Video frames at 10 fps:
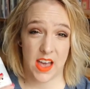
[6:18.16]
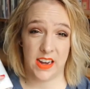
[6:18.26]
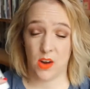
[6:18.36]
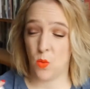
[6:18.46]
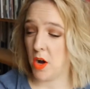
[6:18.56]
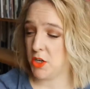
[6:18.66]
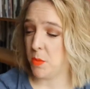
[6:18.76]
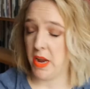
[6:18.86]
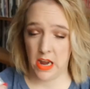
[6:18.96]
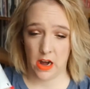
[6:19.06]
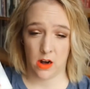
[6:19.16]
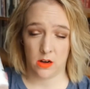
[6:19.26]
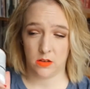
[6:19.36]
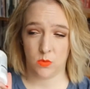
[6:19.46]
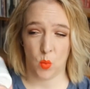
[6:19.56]
And I wash my
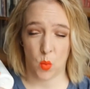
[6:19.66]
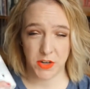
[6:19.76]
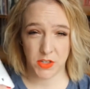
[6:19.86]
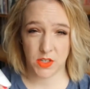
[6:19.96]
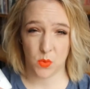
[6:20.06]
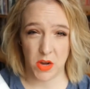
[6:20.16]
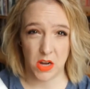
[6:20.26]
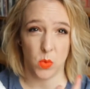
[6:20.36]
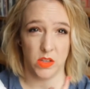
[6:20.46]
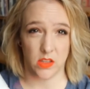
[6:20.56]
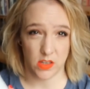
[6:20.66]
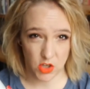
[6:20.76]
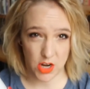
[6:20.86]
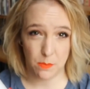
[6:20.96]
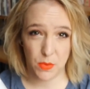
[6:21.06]
hair once a week with this
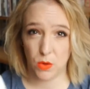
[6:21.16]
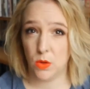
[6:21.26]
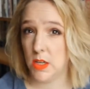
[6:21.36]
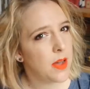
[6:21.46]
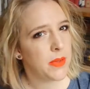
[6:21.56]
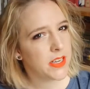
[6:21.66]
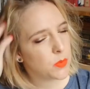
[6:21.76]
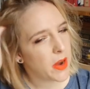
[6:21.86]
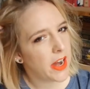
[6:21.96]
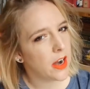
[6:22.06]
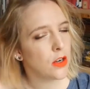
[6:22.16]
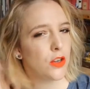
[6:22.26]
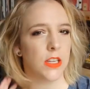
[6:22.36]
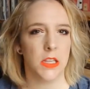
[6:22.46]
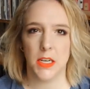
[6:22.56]
shampoo. That makes my hair
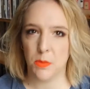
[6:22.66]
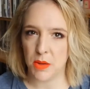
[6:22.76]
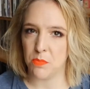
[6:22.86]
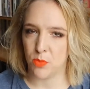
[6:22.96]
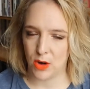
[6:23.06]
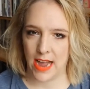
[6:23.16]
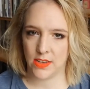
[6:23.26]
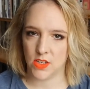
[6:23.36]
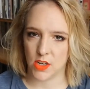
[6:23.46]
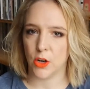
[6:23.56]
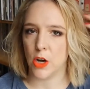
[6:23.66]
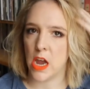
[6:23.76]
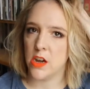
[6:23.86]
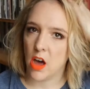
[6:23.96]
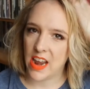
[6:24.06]
look a little bit
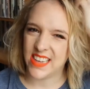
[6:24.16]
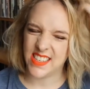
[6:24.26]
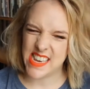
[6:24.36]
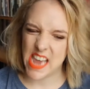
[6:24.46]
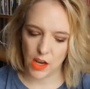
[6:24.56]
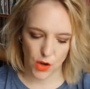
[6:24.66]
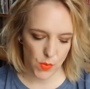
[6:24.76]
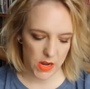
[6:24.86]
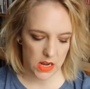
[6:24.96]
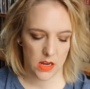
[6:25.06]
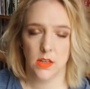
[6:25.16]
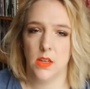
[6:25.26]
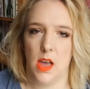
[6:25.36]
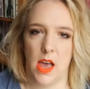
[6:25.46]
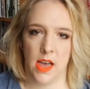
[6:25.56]
brassier and not as yellowy
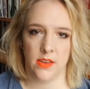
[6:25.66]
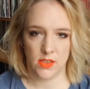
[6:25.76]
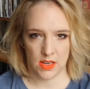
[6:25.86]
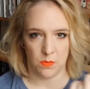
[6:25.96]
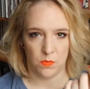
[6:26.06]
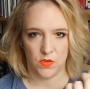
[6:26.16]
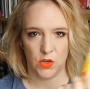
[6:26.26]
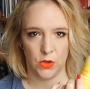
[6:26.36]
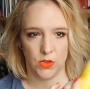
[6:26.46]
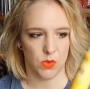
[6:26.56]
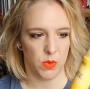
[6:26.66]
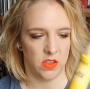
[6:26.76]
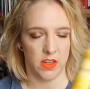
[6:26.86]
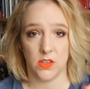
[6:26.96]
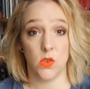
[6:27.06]
as it turns
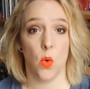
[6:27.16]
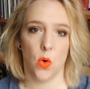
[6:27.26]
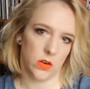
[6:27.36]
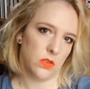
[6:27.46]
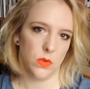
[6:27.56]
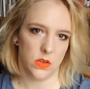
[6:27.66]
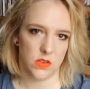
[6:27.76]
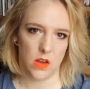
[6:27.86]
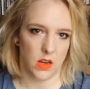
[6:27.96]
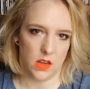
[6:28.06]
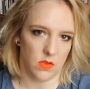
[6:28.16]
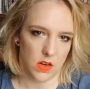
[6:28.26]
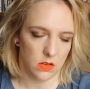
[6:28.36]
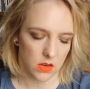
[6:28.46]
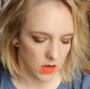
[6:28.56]
with this or through the sun
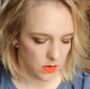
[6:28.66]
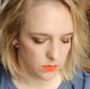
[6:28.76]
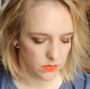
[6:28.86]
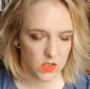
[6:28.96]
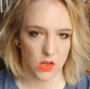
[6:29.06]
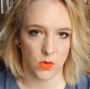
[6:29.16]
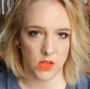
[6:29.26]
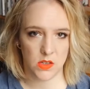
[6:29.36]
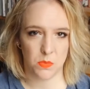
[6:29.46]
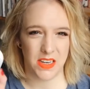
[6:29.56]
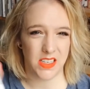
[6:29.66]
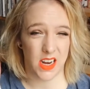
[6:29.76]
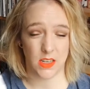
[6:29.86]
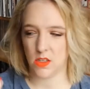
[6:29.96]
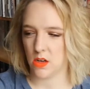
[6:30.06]
even um, so this
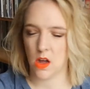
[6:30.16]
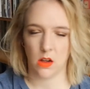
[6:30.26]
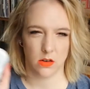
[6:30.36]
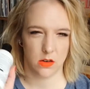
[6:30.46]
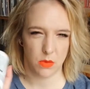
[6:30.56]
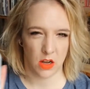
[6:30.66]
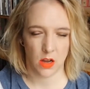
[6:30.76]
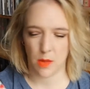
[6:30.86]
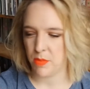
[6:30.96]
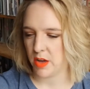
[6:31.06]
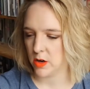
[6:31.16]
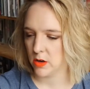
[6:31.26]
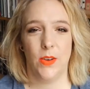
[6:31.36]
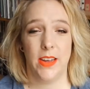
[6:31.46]
maintains the color a lot better.